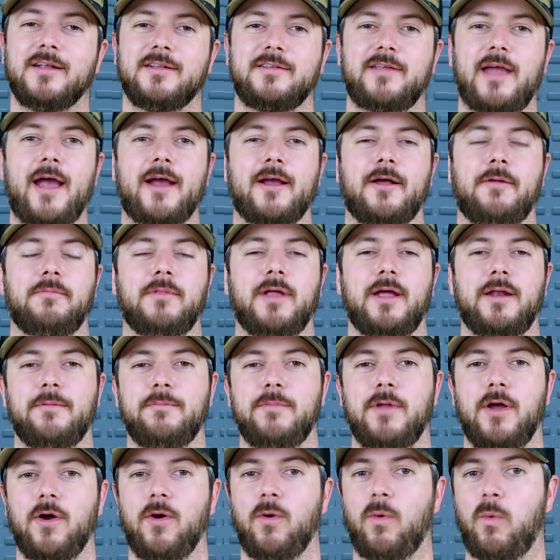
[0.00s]
tag them, let
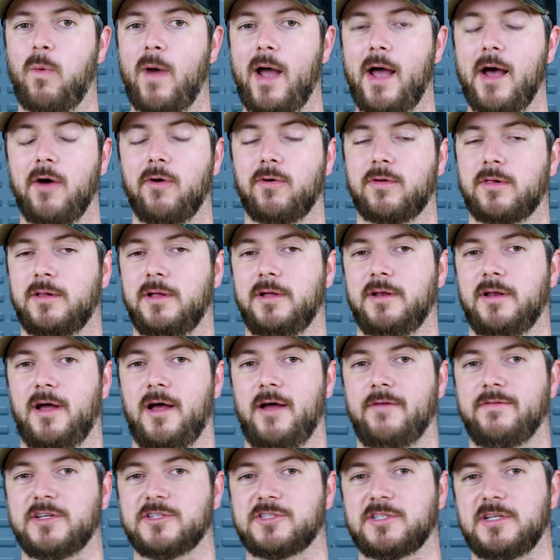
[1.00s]
them know, wow, Clint
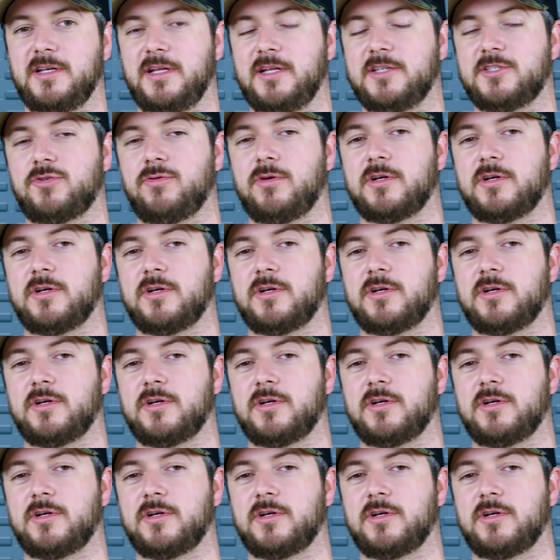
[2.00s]
obviously needs